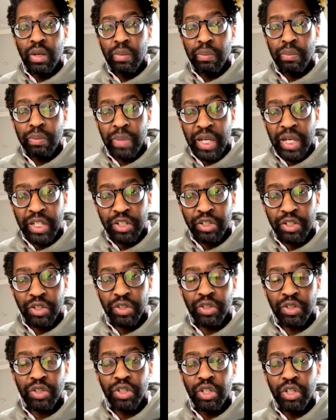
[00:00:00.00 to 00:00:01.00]

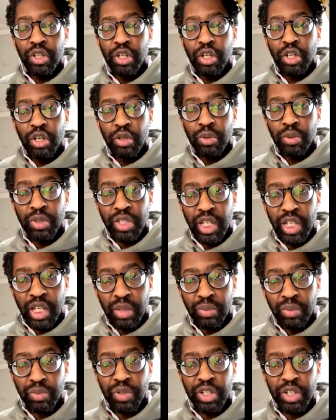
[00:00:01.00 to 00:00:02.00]
patients who are
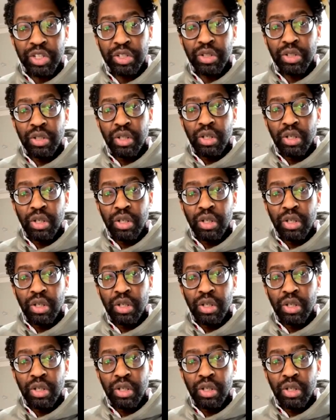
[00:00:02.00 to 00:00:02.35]
decompressed